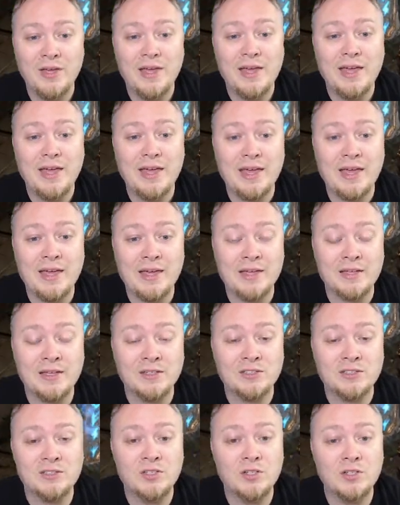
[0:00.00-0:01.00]

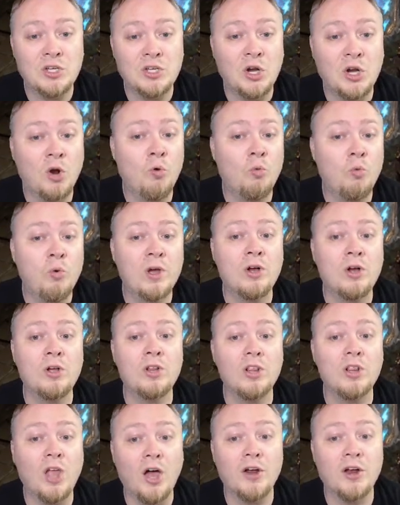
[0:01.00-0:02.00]
is, you know, will
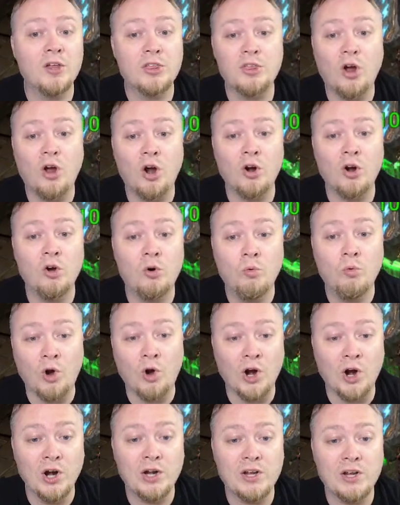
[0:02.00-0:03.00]
Lonatharil
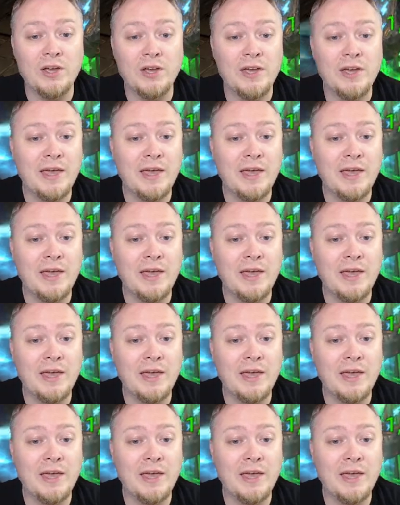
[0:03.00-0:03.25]
work